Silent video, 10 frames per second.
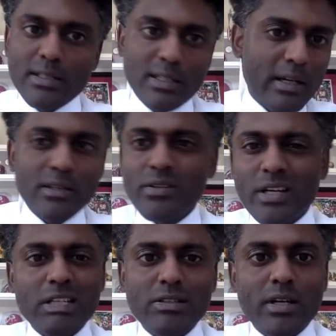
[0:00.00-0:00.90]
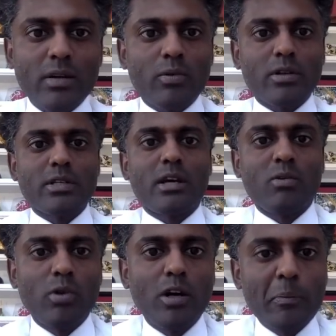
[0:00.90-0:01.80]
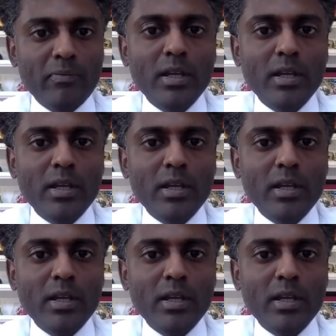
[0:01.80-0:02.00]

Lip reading: and Sunday. So it actually kind of works out well.